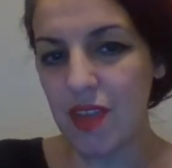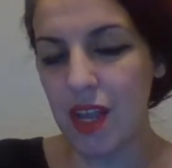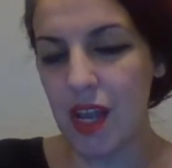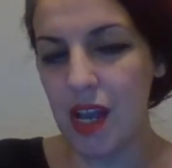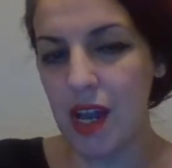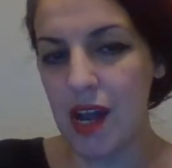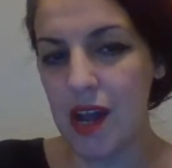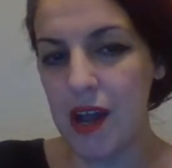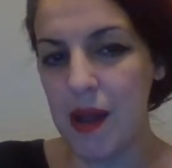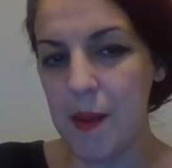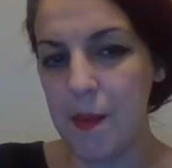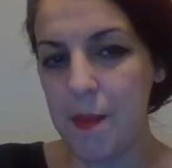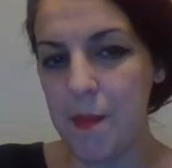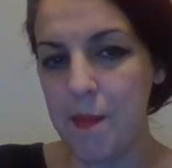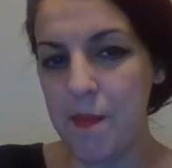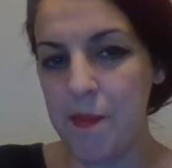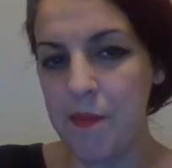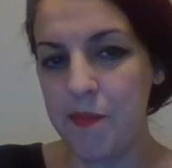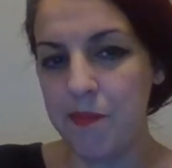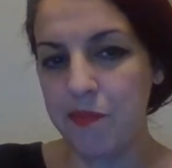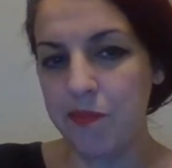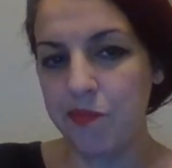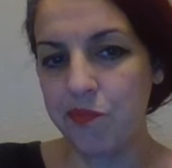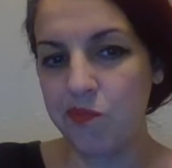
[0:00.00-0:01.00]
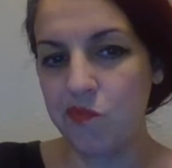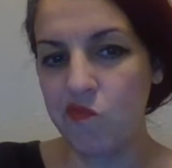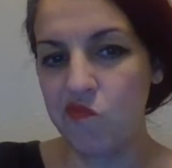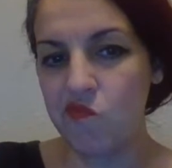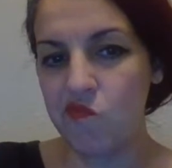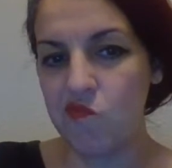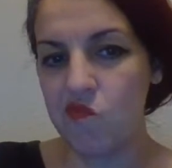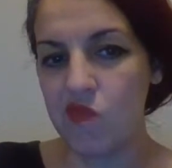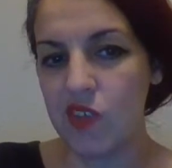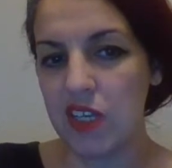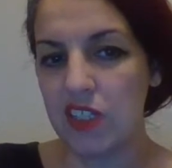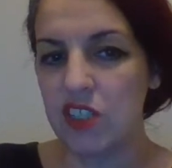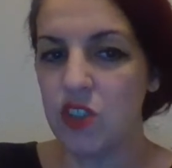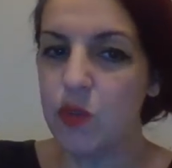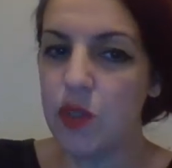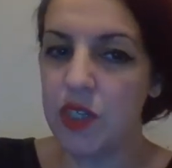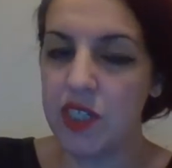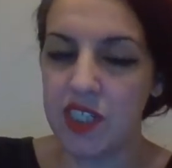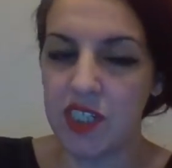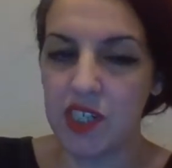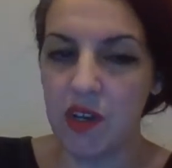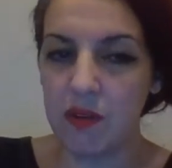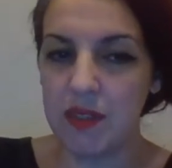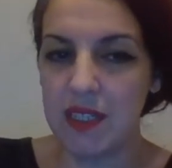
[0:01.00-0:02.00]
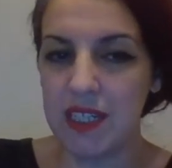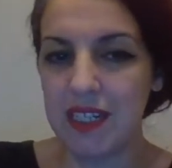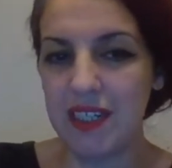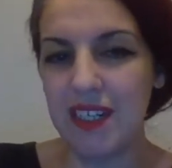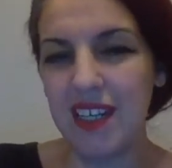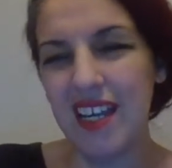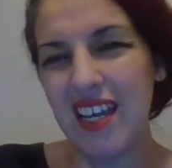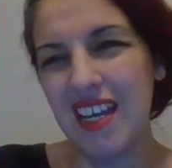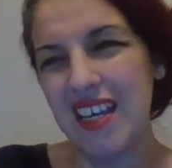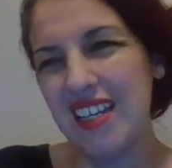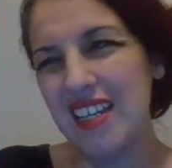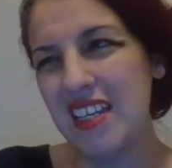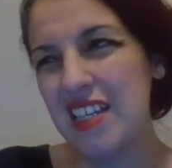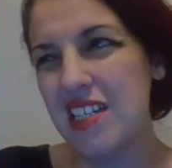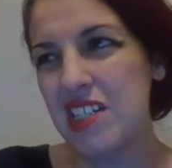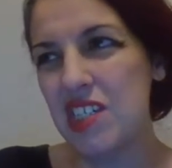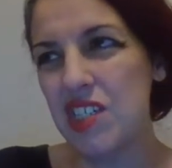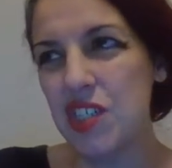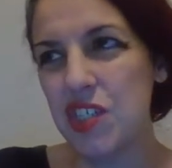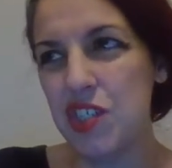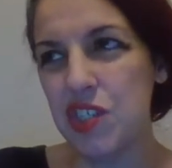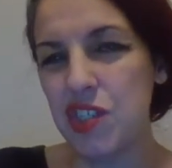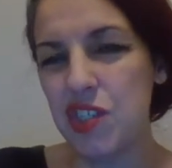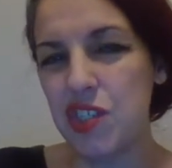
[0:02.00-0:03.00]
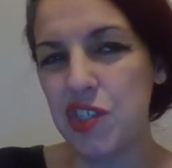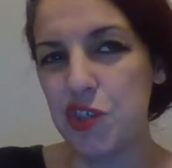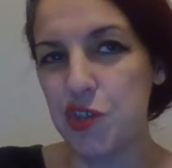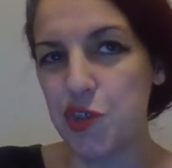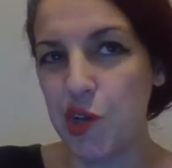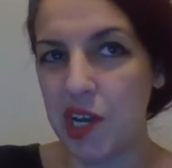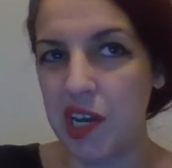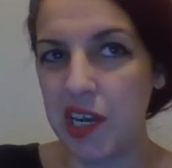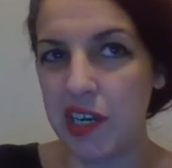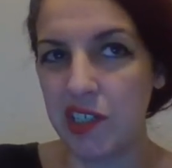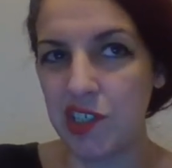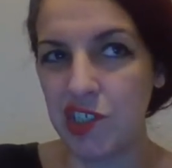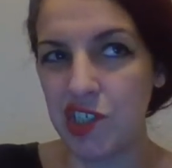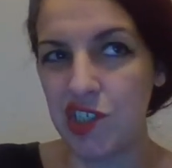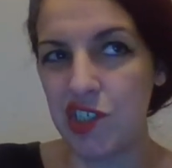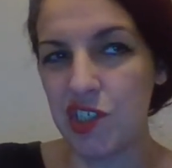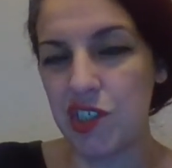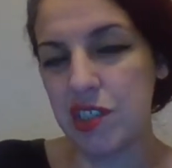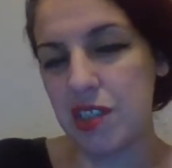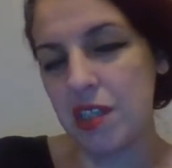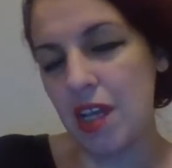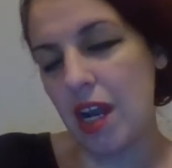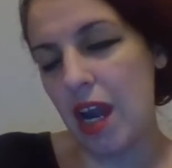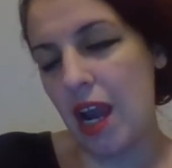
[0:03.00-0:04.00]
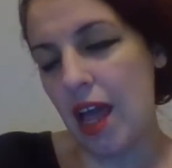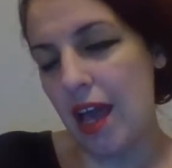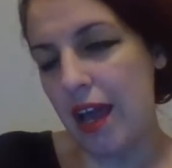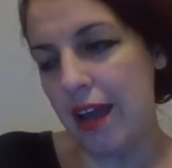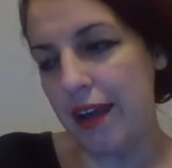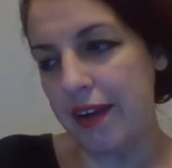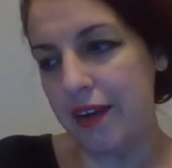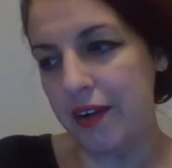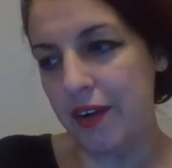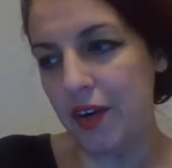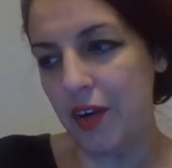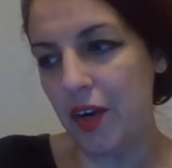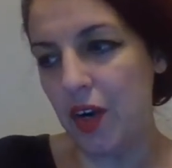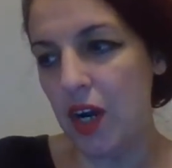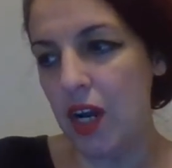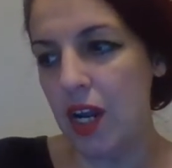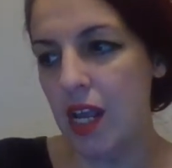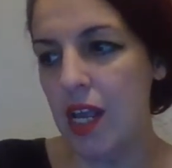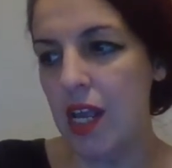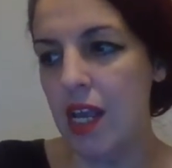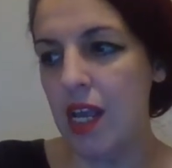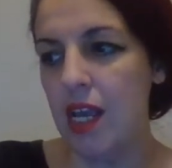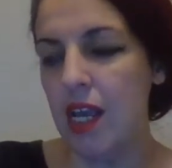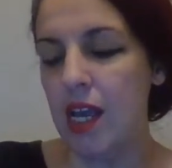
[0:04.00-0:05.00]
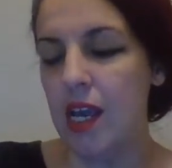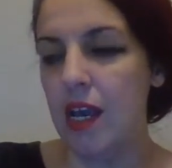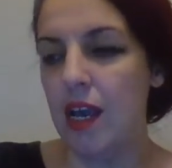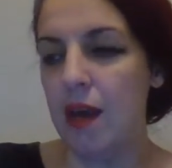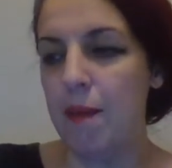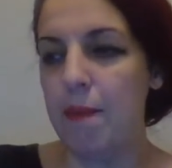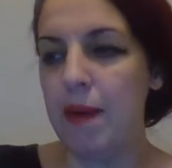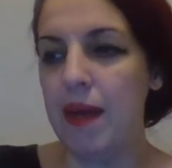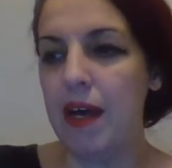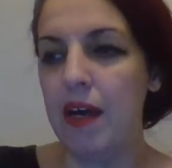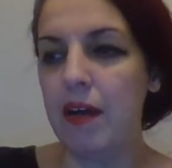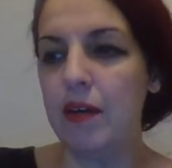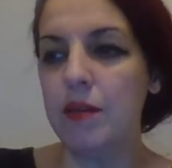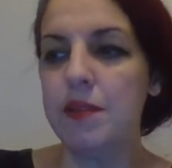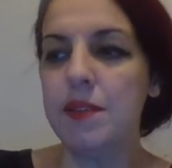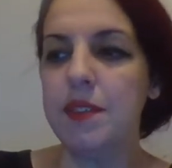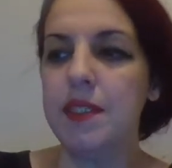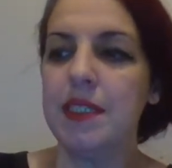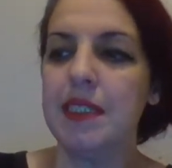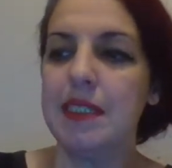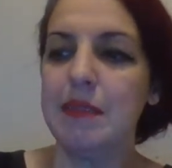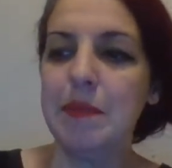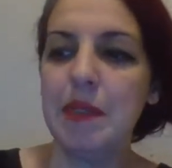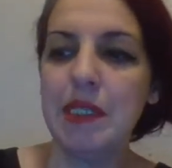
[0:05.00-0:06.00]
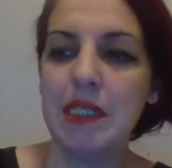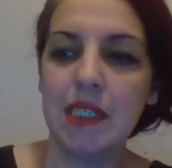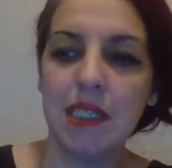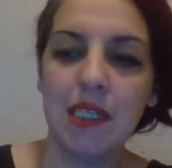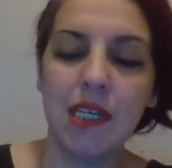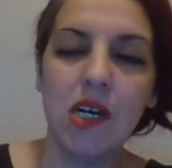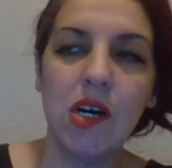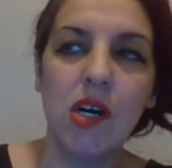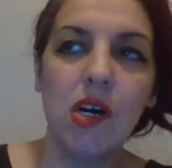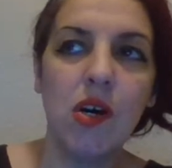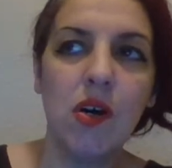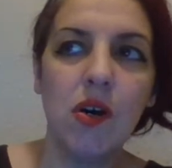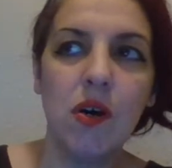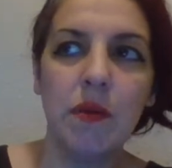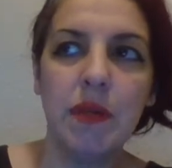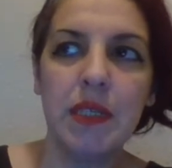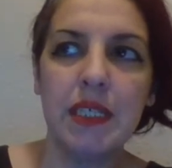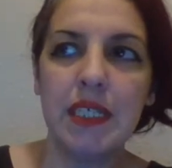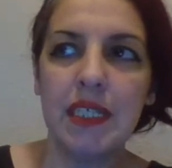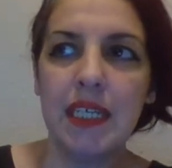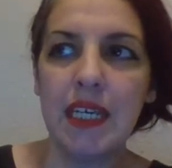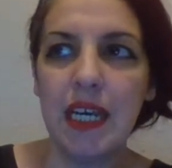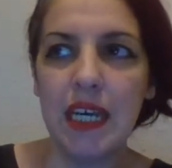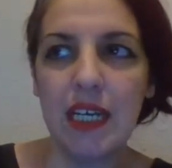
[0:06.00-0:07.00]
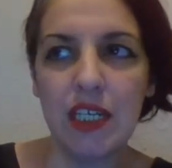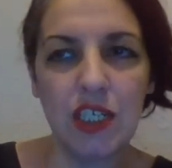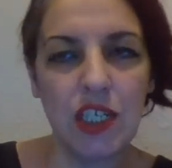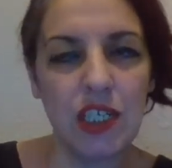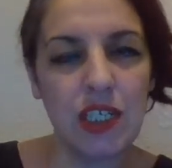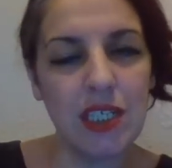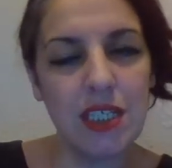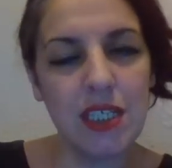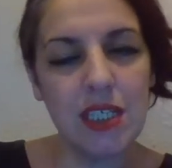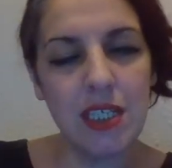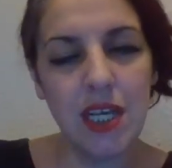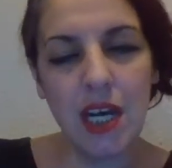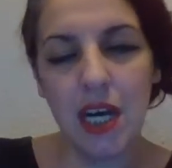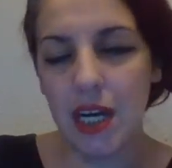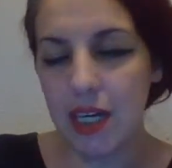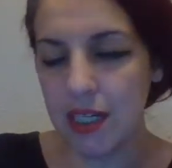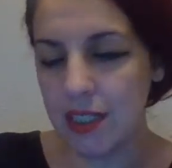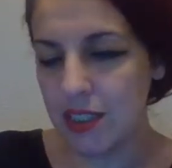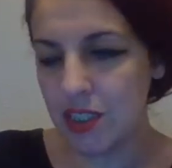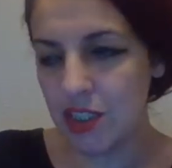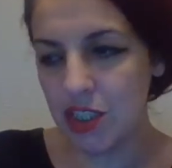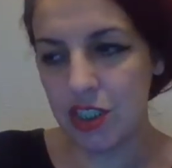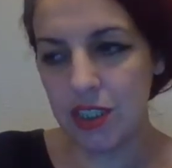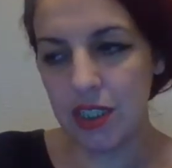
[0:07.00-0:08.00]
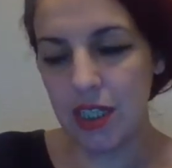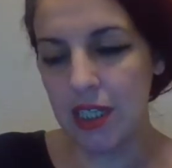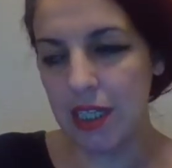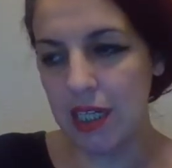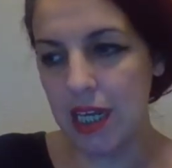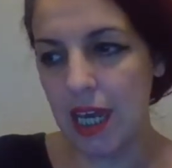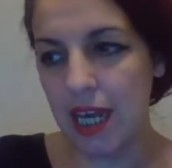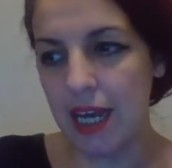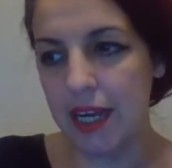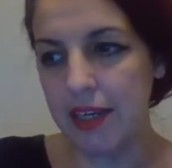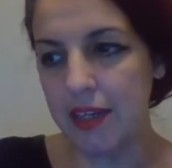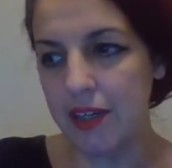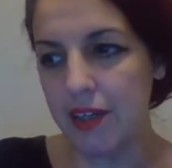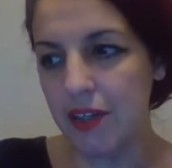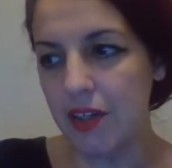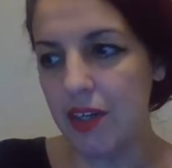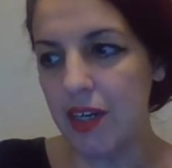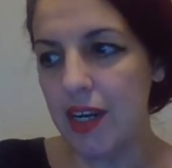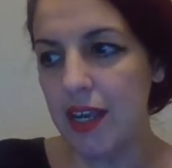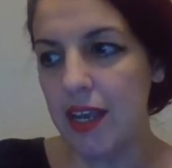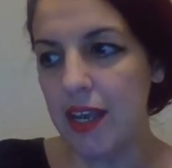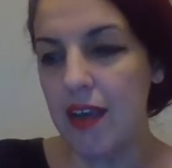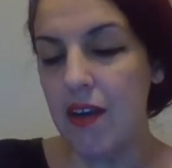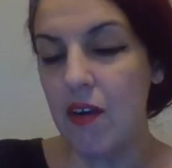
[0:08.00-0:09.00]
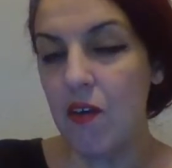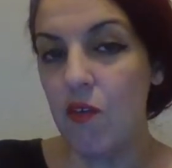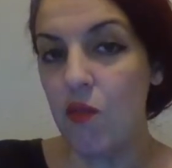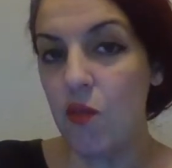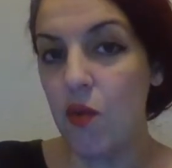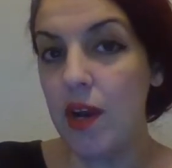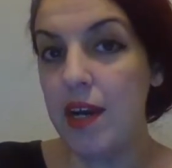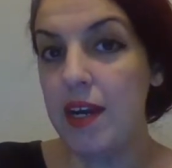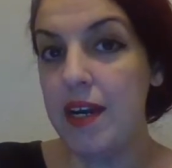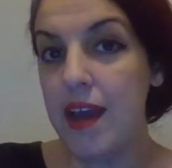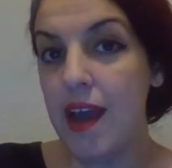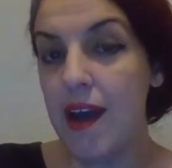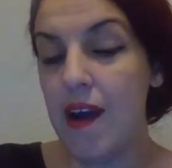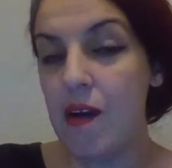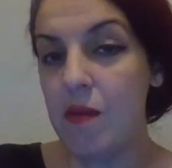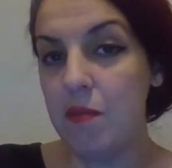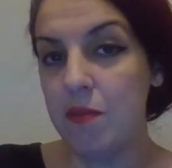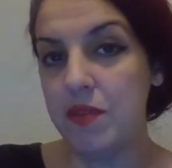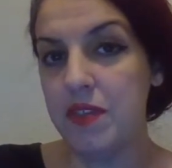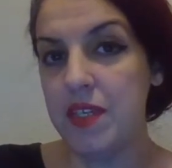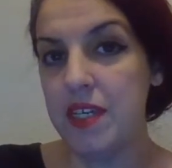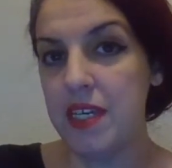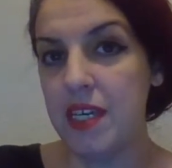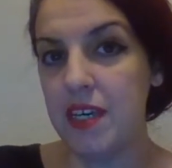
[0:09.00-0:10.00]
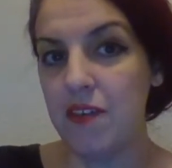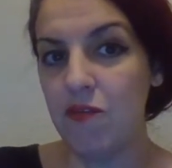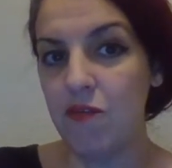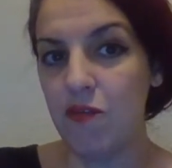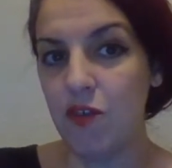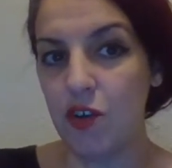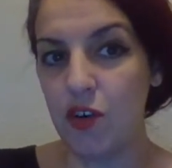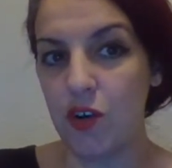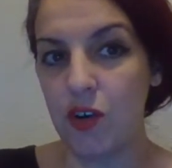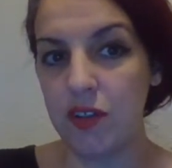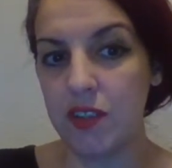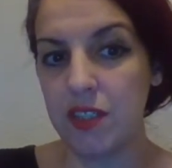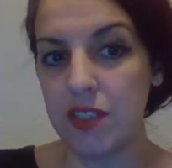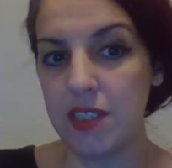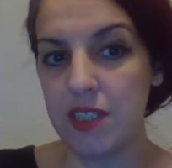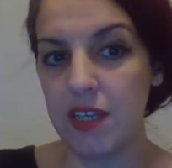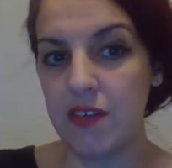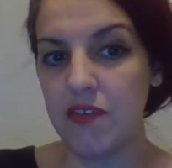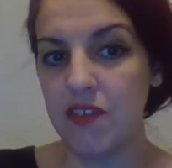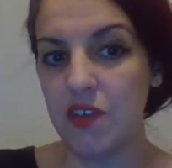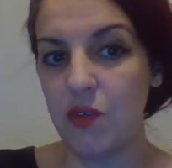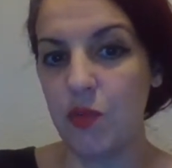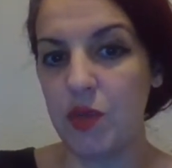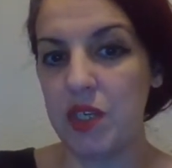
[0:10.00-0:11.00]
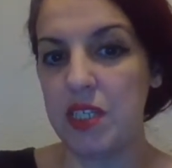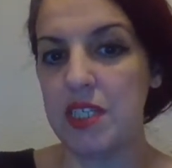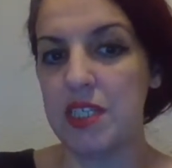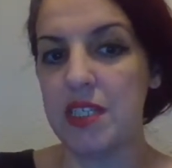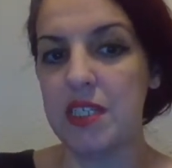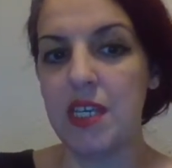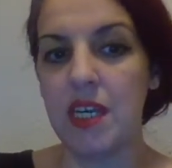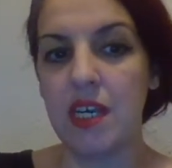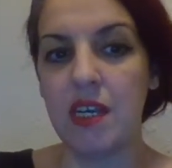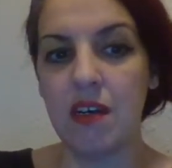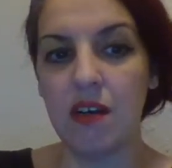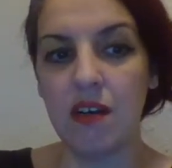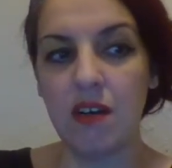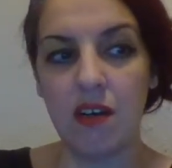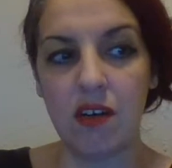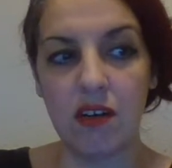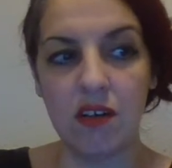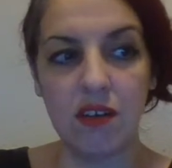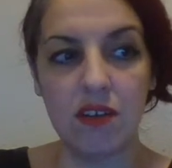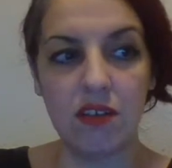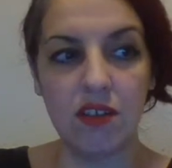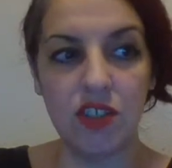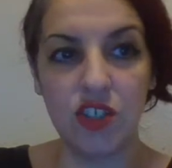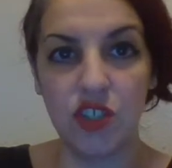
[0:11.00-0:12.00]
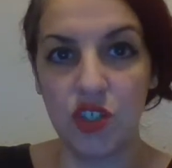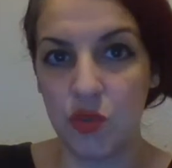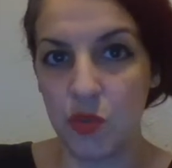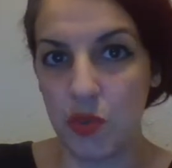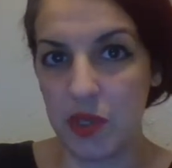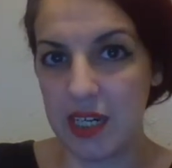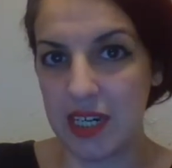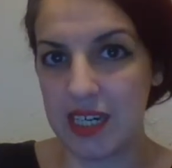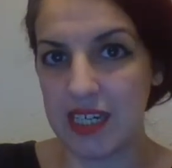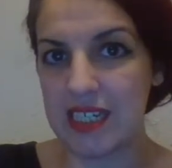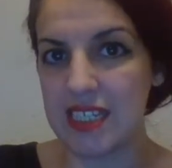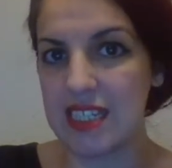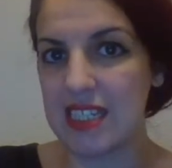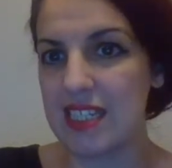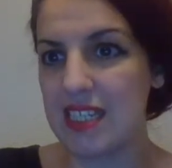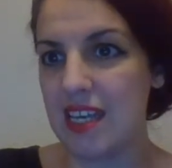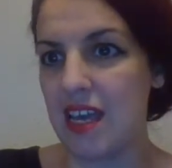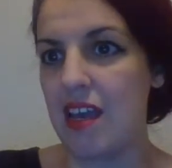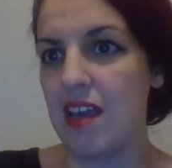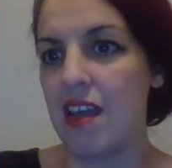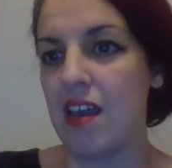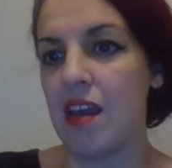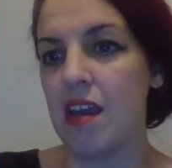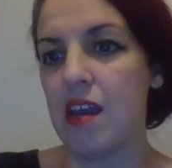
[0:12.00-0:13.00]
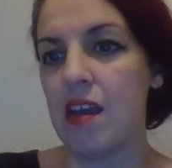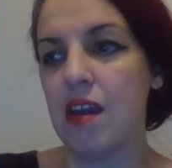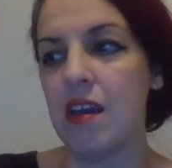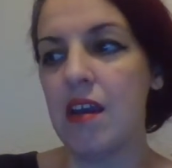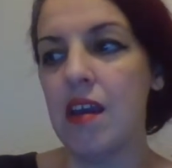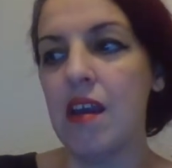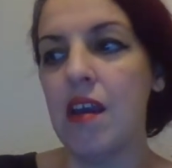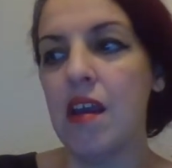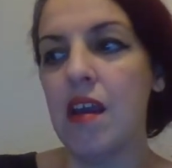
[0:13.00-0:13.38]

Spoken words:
2 years ago, I was like, yeah, she's just strange. She's just a liar. About 6 months ago, I was like, yeah, she sucks. She's a liar. Right now, I'm thinking for all the stuff that we've seen her doing and saying,